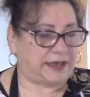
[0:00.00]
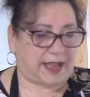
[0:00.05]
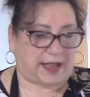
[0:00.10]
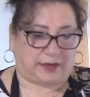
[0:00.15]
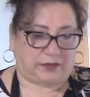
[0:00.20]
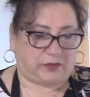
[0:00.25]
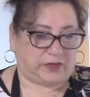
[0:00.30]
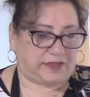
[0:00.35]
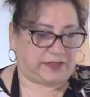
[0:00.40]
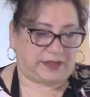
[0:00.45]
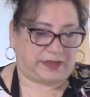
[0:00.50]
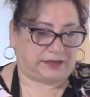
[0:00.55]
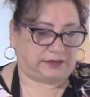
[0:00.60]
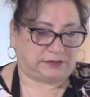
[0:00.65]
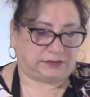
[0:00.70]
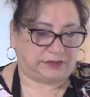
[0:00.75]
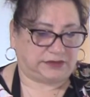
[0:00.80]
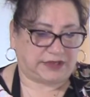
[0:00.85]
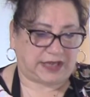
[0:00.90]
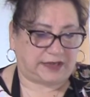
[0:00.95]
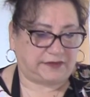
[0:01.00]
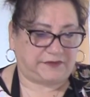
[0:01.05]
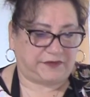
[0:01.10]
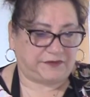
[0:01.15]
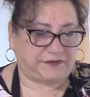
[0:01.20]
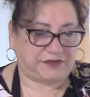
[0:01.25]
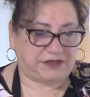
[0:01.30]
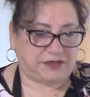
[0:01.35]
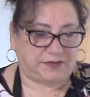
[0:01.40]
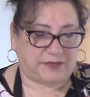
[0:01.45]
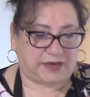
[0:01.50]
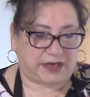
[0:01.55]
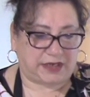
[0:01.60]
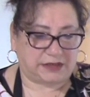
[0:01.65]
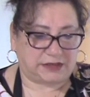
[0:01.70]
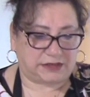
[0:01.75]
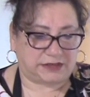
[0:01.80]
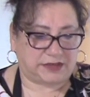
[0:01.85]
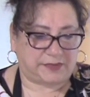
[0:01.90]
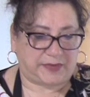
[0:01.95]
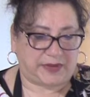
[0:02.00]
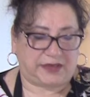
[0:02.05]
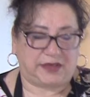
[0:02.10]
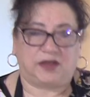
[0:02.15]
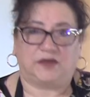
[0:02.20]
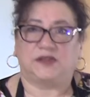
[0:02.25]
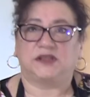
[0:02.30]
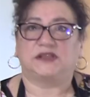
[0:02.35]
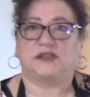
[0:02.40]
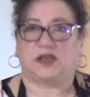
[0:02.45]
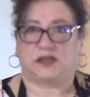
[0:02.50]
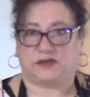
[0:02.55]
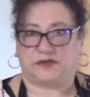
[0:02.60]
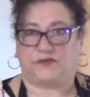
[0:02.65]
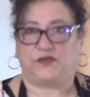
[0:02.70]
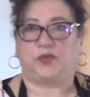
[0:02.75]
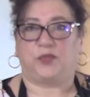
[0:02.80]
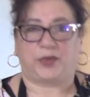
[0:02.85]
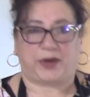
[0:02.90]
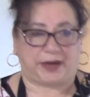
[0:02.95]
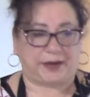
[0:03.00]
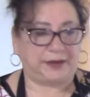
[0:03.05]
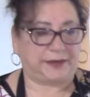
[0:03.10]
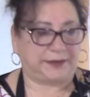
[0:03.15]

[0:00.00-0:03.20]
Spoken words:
Yeah, within 10-15 minutes, depending on the size of your bread.